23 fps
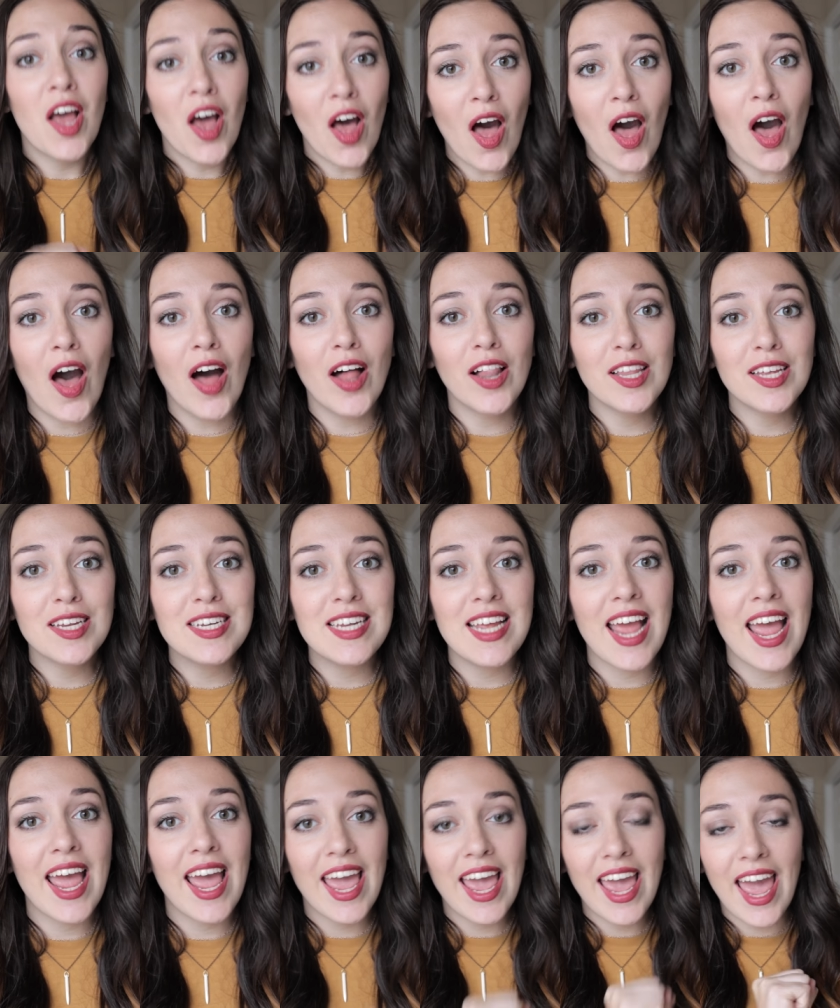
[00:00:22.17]

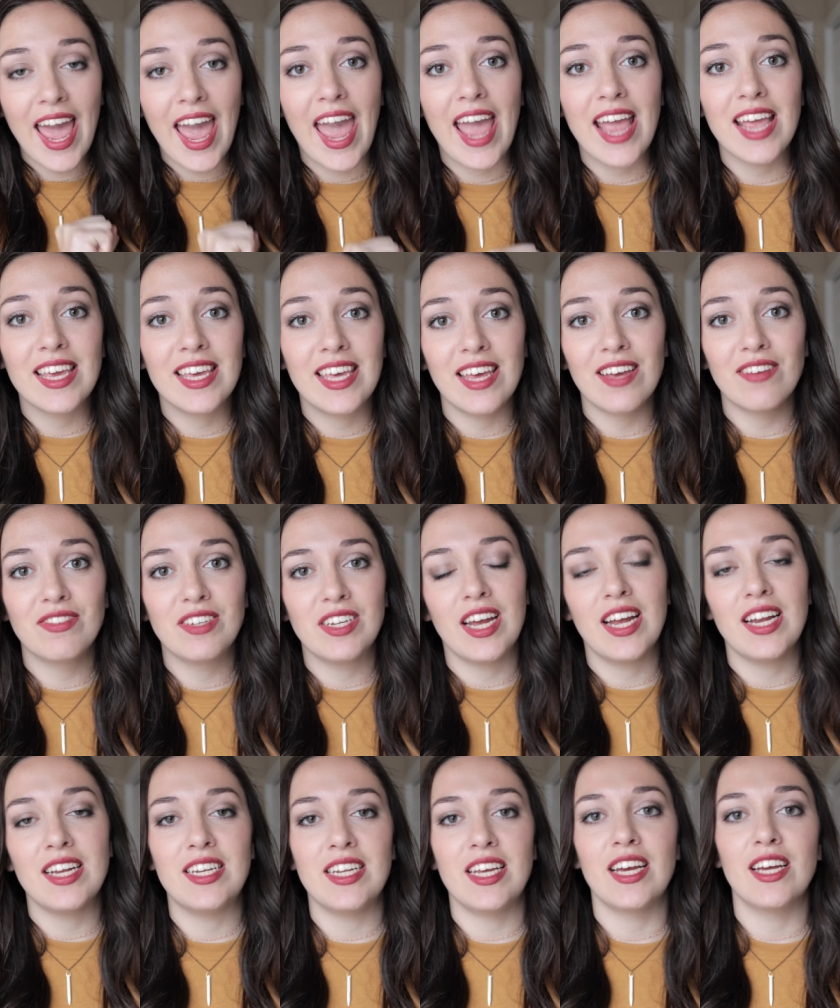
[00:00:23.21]
holiday and gift
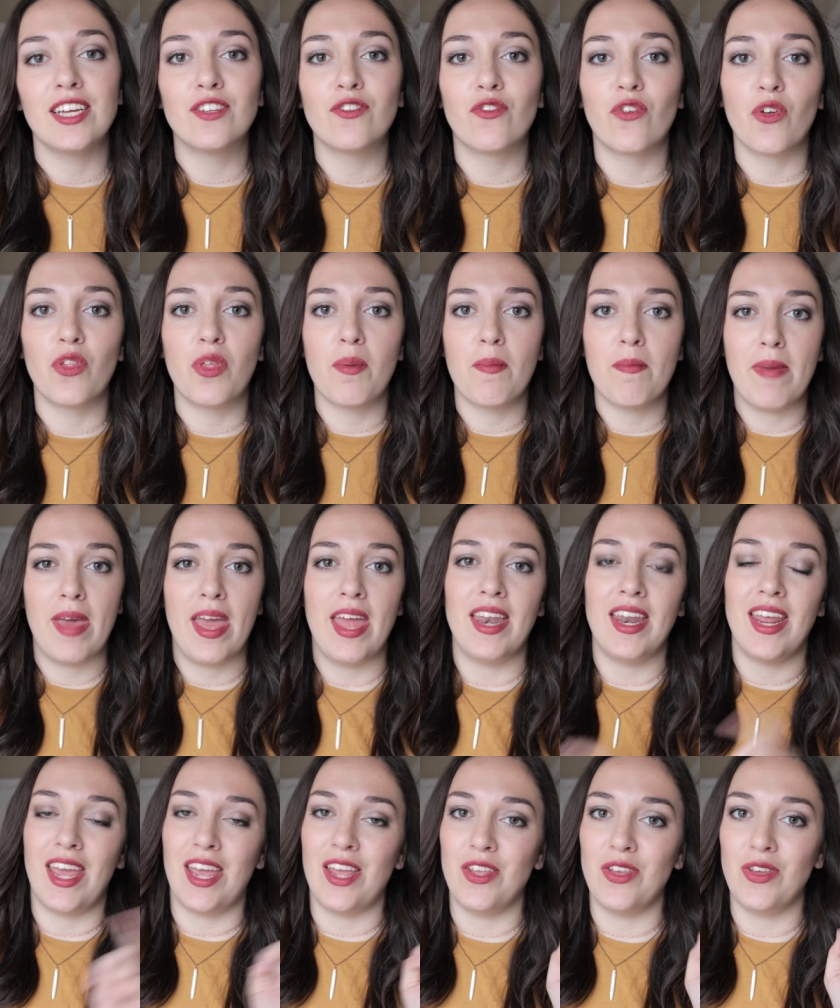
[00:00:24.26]
ideas for the
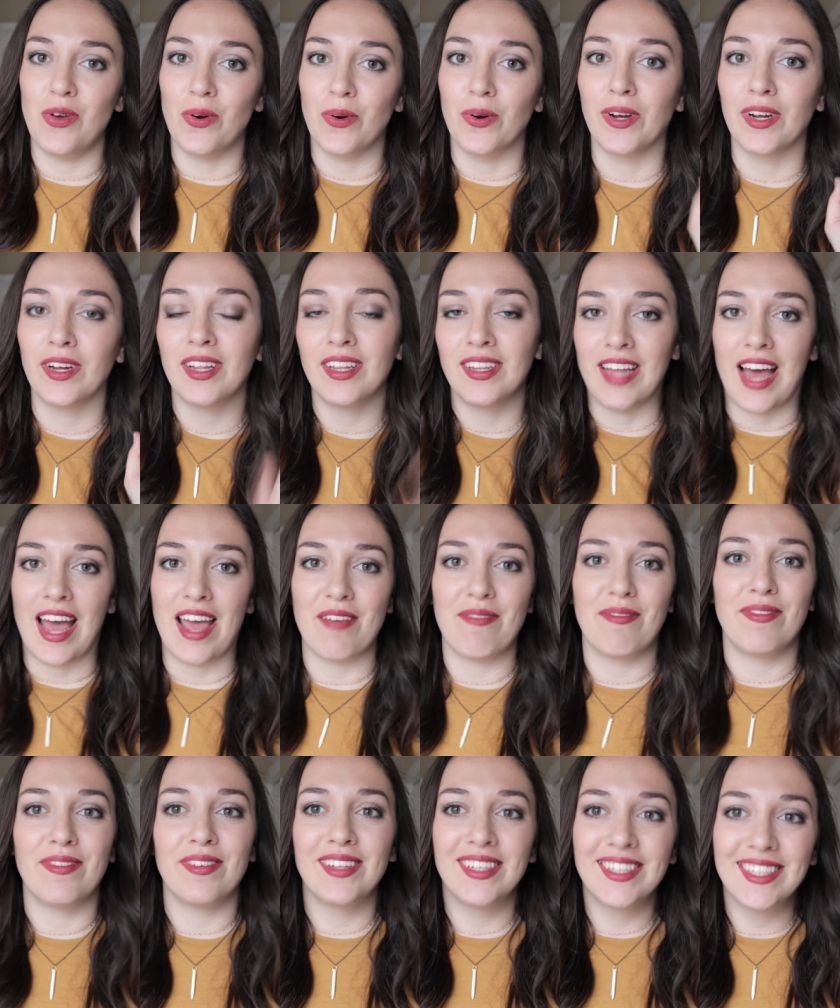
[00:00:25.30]
men in your
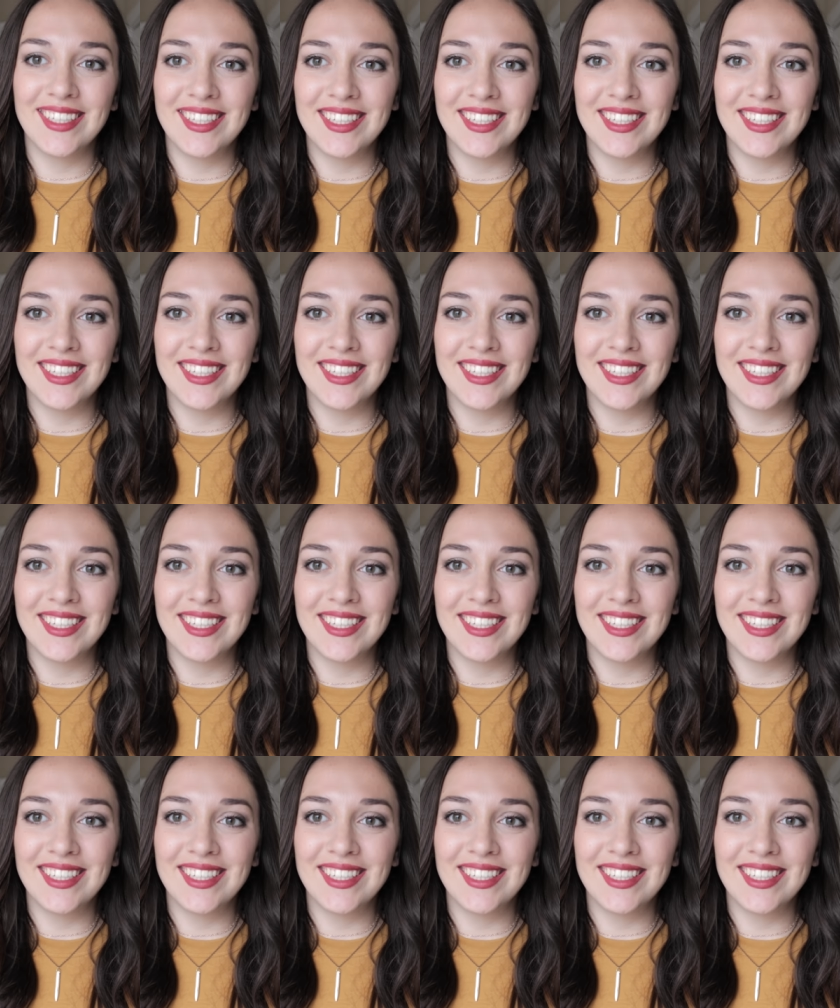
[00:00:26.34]
life.